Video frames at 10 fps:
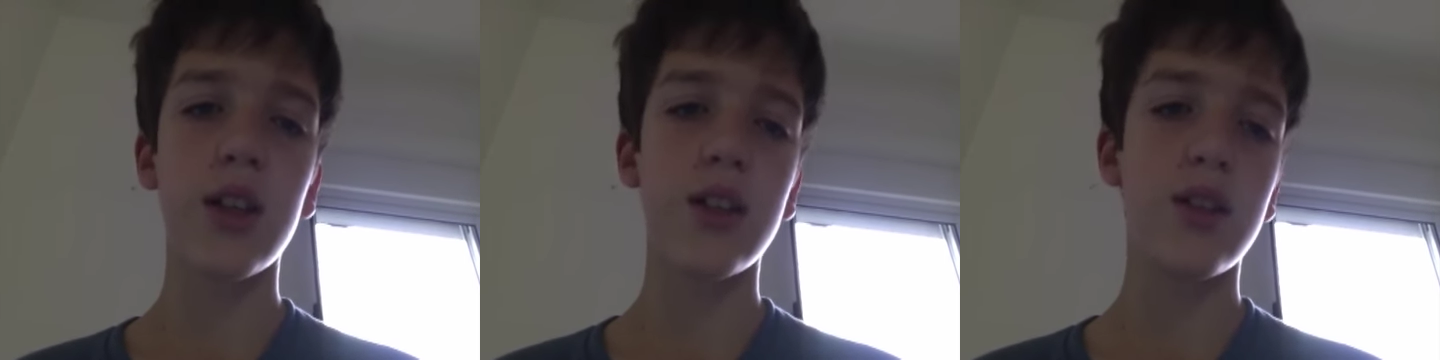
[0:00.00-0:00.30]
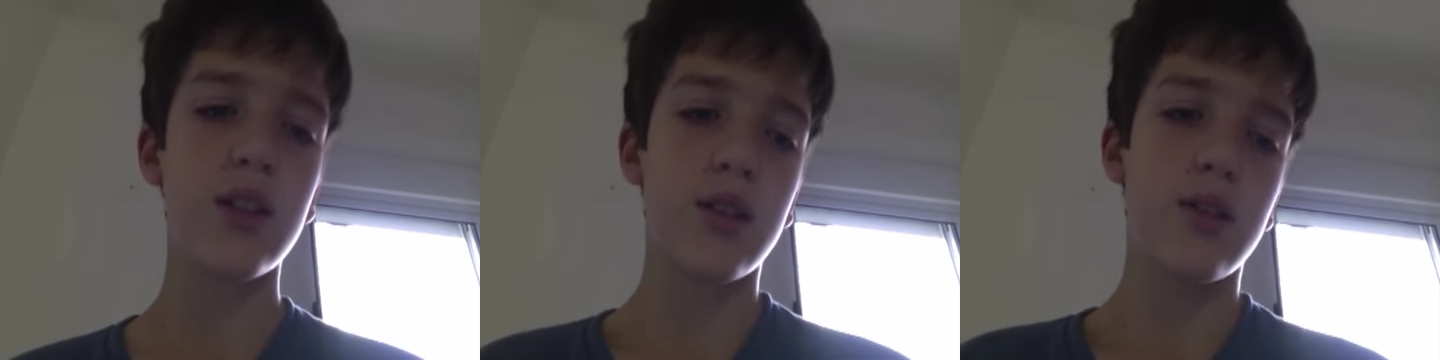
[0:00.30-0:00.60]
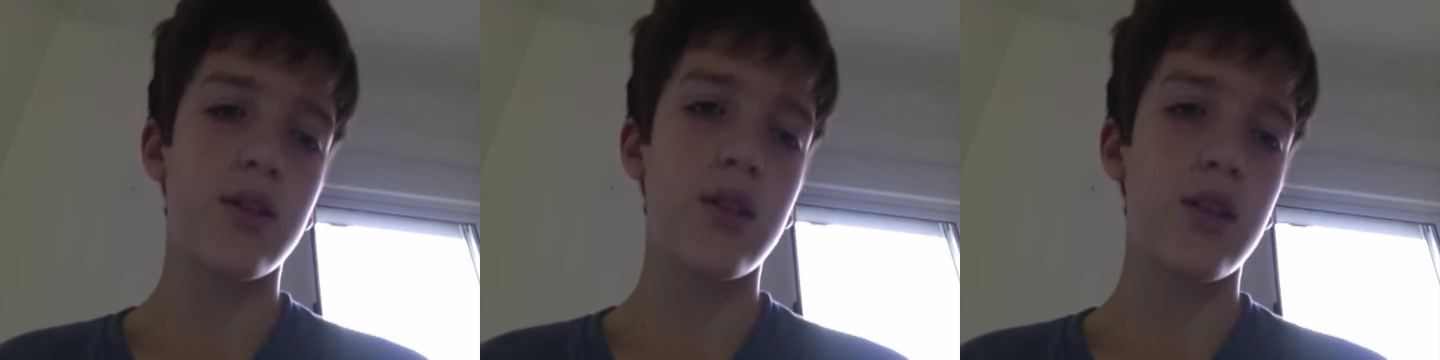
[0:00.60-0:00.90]
It's
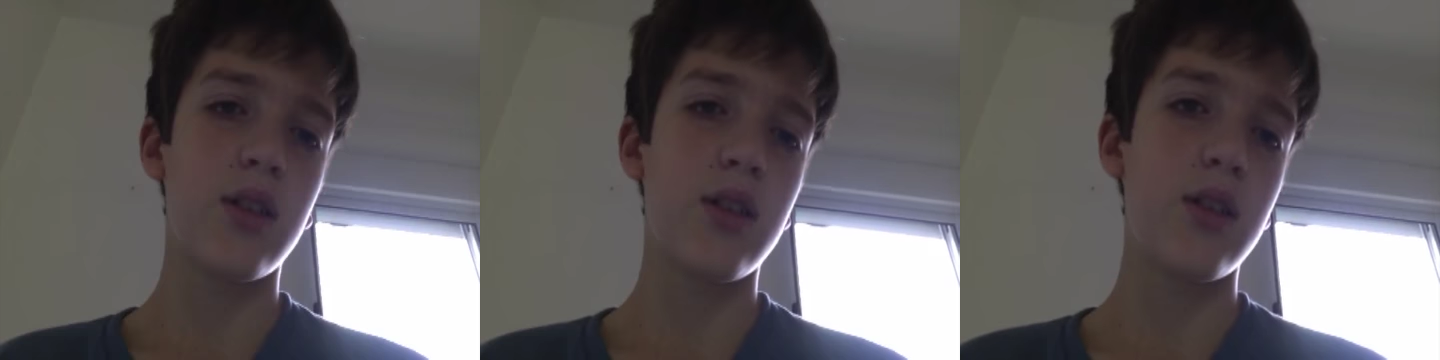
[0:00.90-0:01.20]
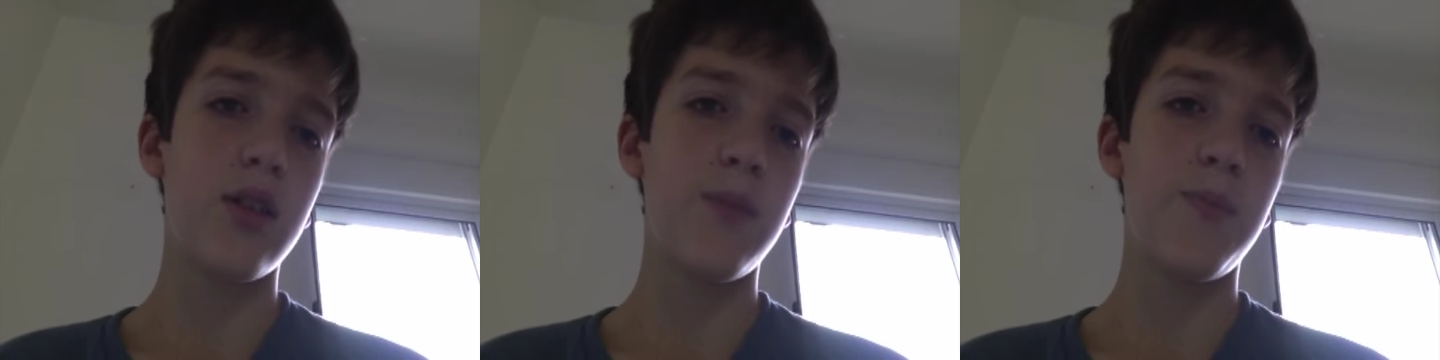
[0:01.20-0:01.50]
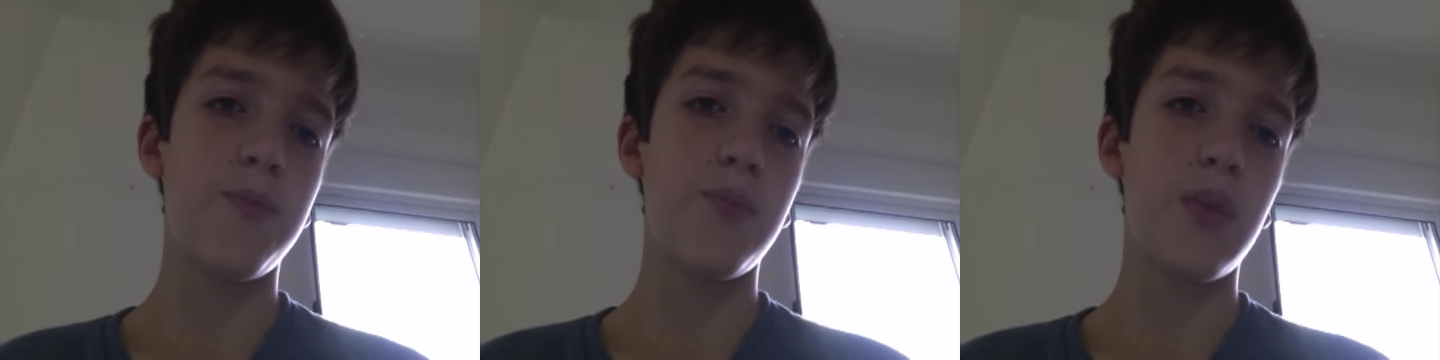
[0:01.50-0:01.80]
just uh,
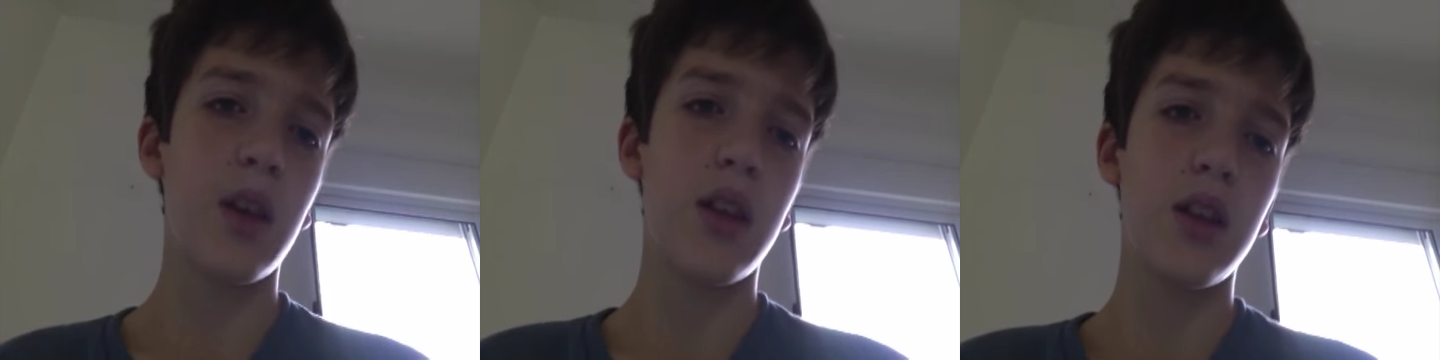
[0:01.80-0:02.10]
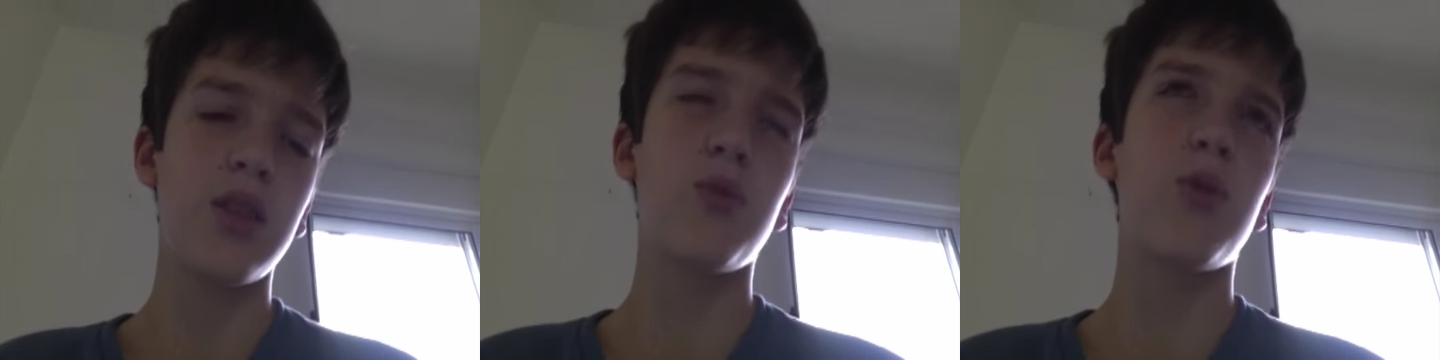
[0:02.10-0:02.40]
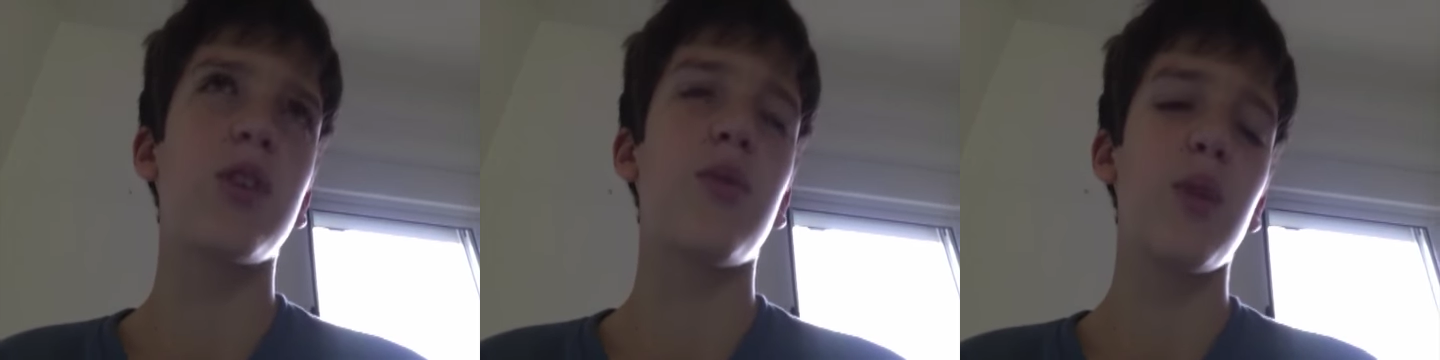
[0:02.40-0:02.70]
they just
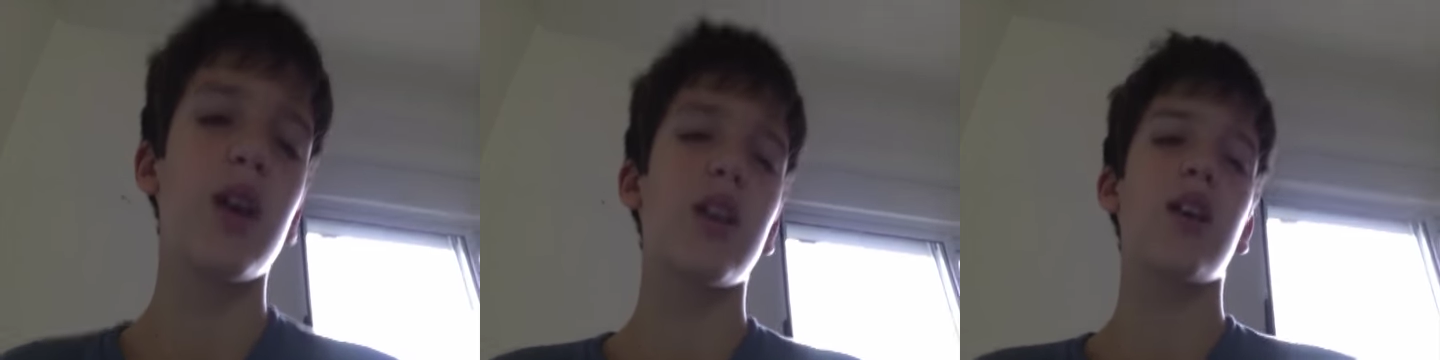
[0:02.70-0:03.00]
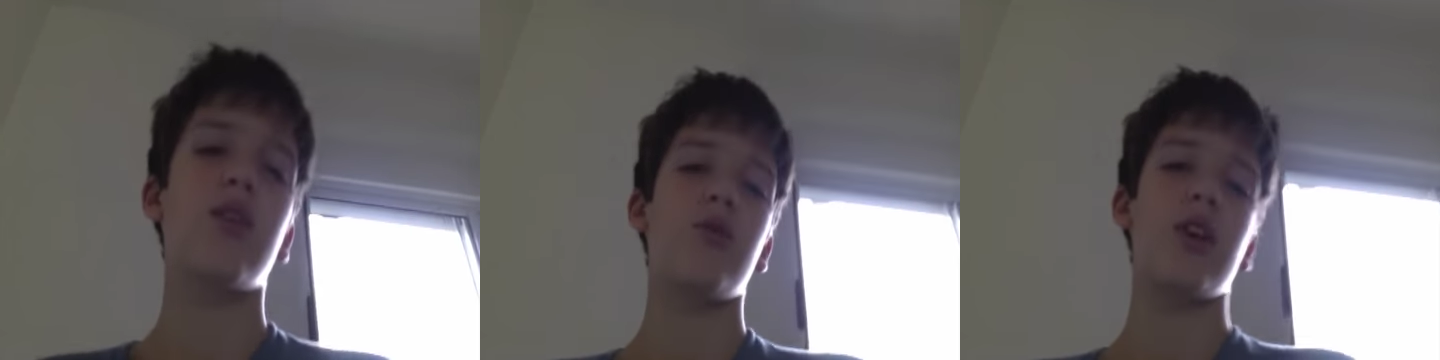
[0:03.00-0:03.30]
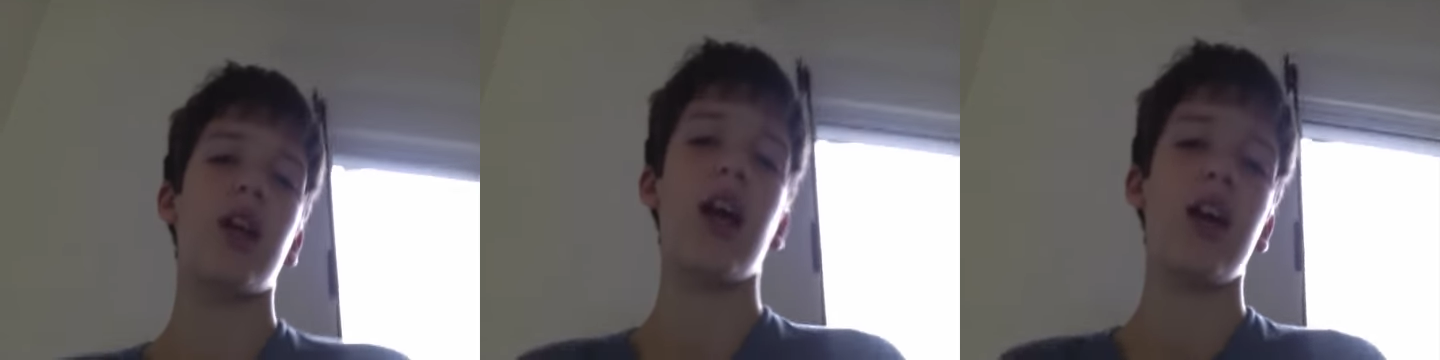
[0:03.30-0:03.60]
wanted to make like
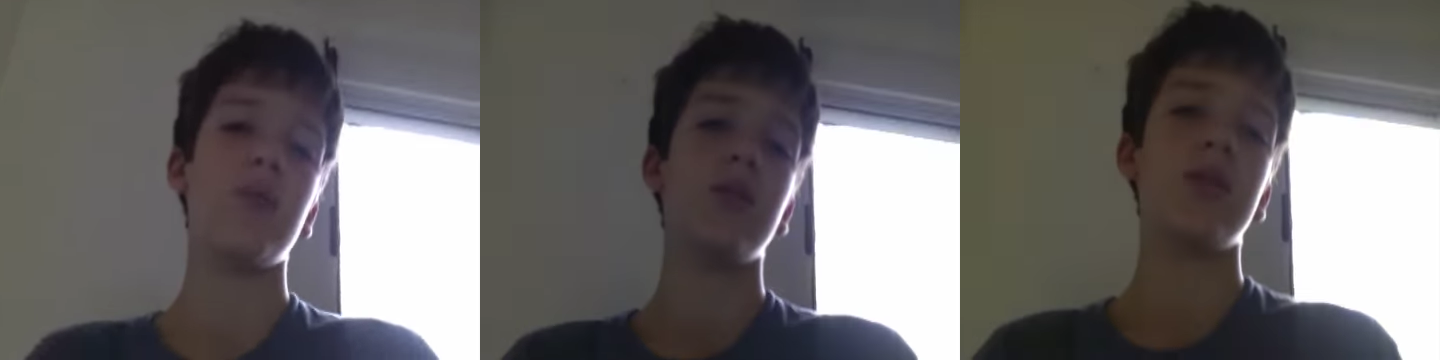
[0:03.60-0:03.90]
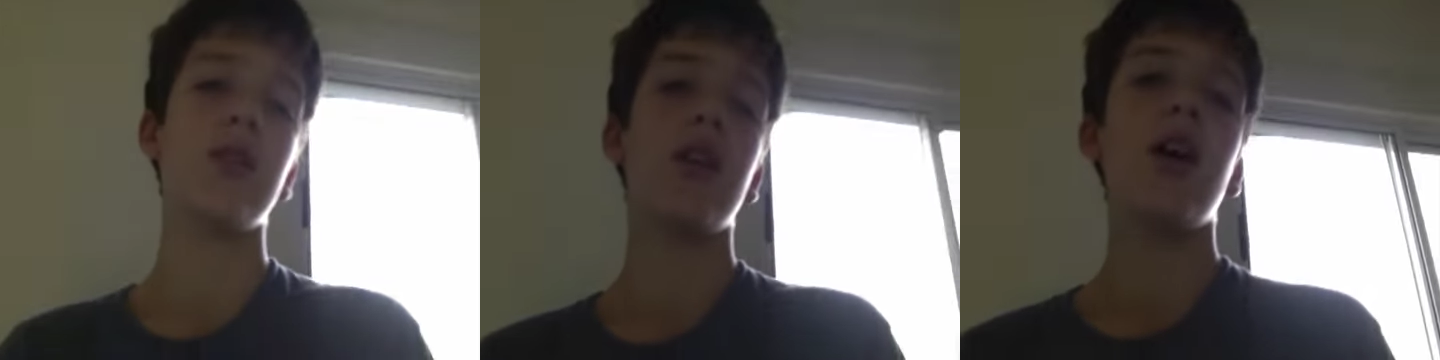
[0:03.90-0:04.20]
three games.